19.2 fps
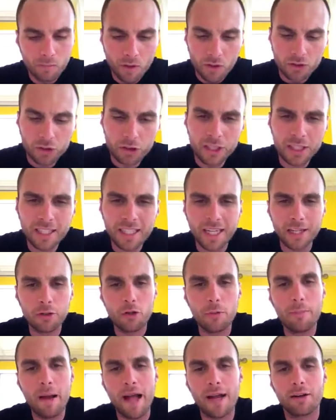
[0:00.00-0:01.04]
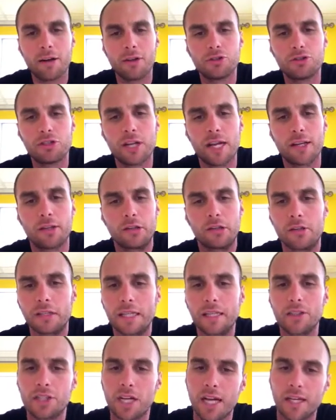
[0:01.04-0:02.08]
So you need to kind of do a background check or a
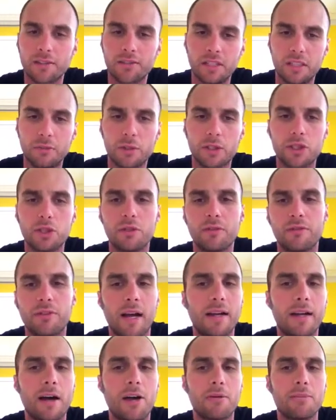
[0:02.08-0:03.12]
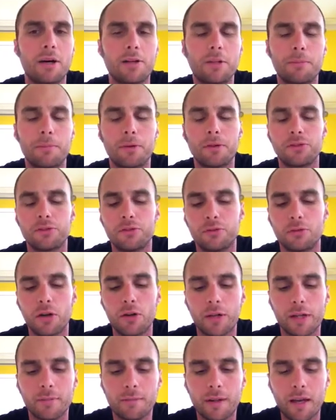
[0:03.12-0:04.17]
link check, see what you can find out about the person who
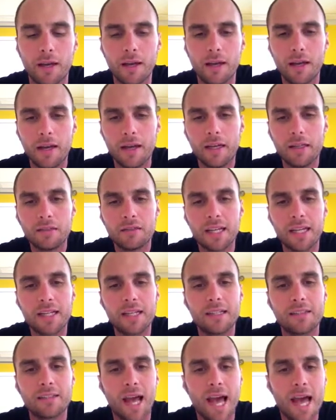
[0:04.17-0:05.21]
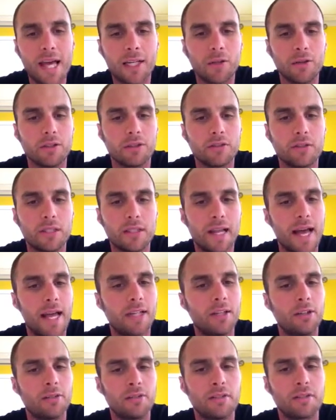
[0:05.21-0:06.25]
wrote it. Second is accuracy, and
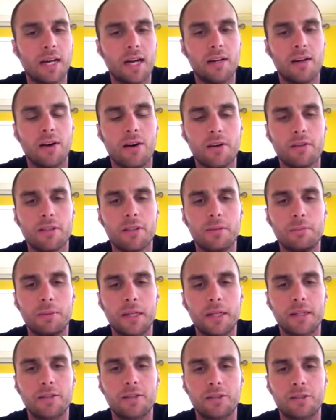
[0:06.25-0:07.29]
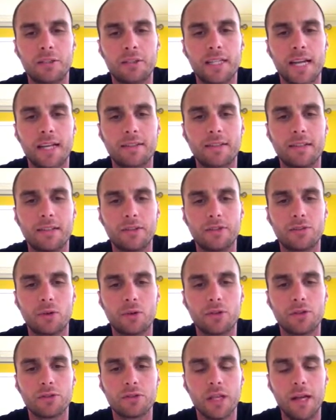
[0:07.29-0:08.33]
accuracy is kind of hard to depict or detect in a
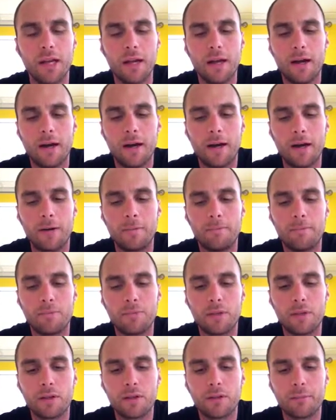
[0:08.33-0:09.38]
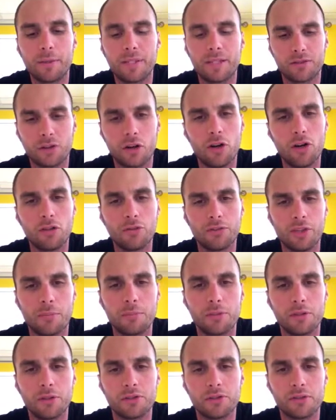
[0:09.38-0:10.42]
source because all
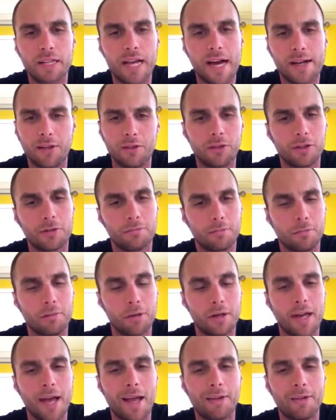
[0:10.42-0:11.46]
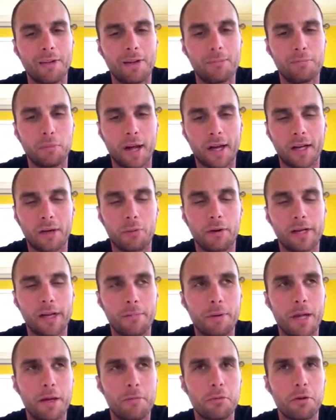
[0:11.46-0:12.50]
numbers and data look pretty accurate, black and white
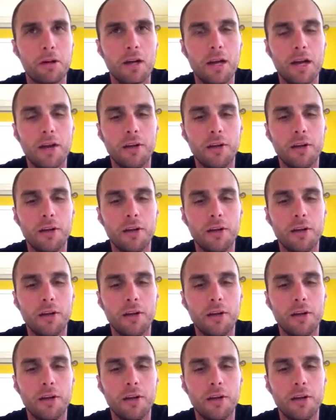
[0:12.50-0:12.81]
on paper.